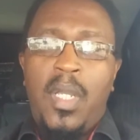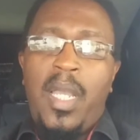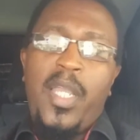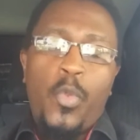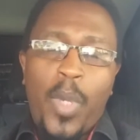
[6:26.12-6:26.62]

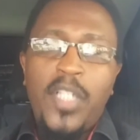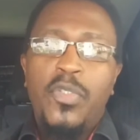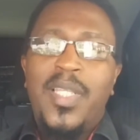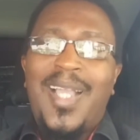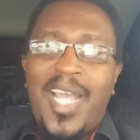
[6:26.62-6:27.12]
And why
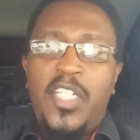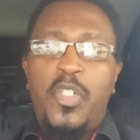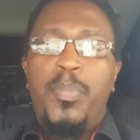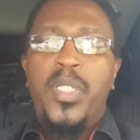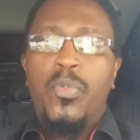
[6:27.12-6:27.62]
should the country
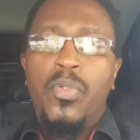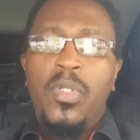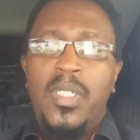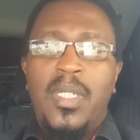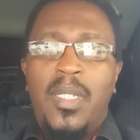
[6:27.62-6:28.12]
be
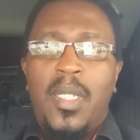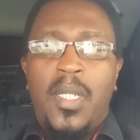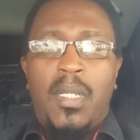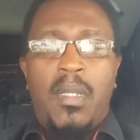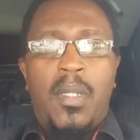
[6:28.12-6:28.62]
ruled
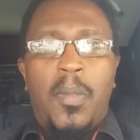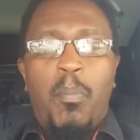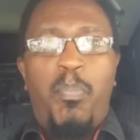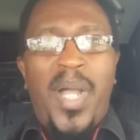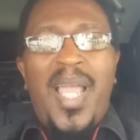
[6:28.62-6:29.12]

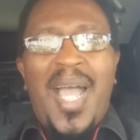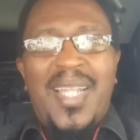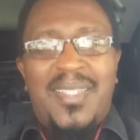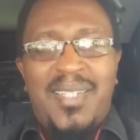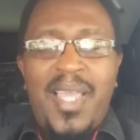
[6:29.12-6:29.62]
by a
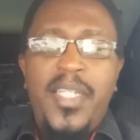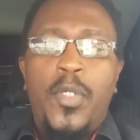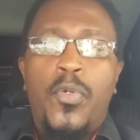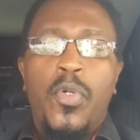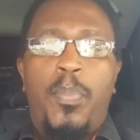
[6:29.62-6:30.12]
tiny
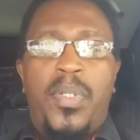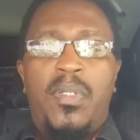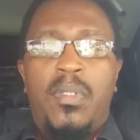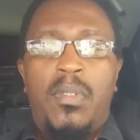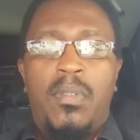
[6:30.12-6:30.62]
group
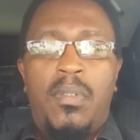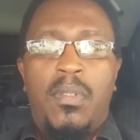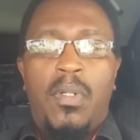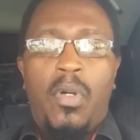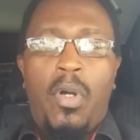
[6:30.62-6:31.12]

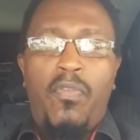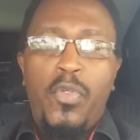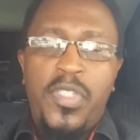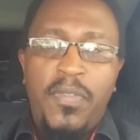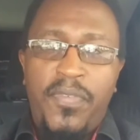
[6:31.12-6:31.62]
of
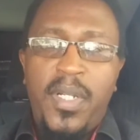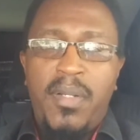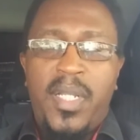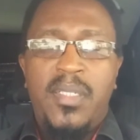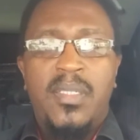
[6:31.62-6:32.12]

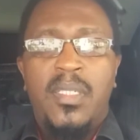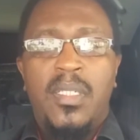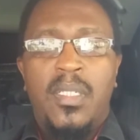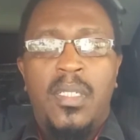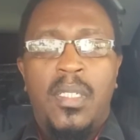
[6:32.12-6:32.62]
Luciferians
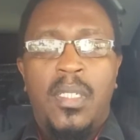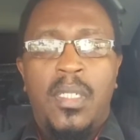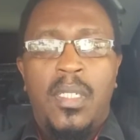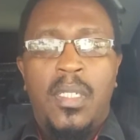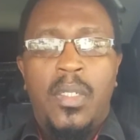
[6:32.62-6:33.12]

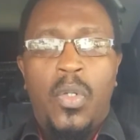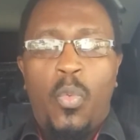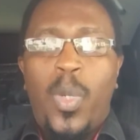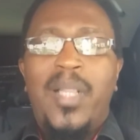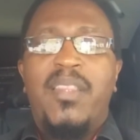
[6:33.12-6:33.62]

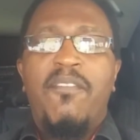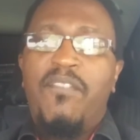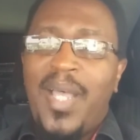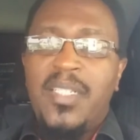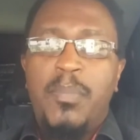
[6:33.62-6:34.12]
while the
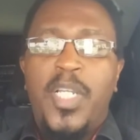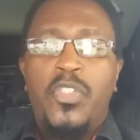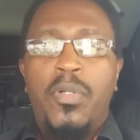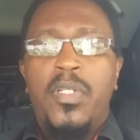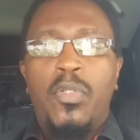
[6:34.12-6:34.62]
vast
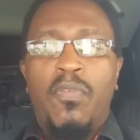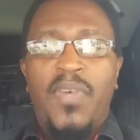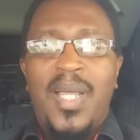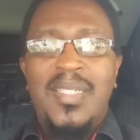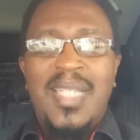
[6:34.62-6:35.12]
majority of
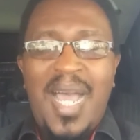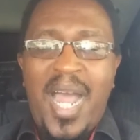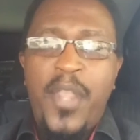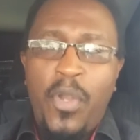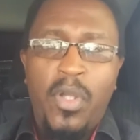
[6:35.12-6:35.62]
us
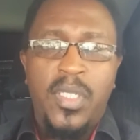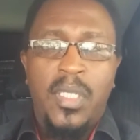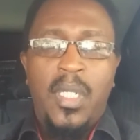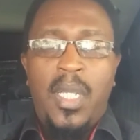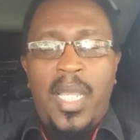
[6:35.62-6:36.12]
are not?
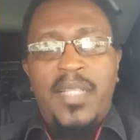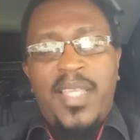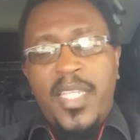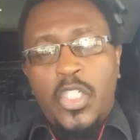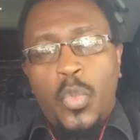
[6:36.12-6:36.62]
And the
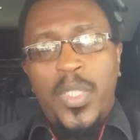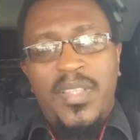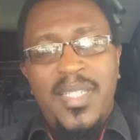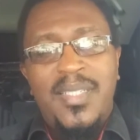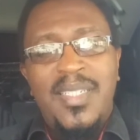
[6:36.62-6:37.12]
issue with
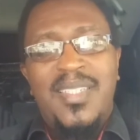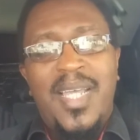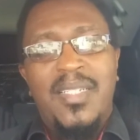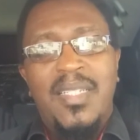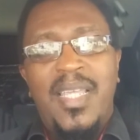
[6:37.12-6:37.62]
this is
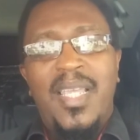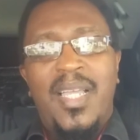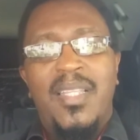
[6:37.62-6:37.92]
that they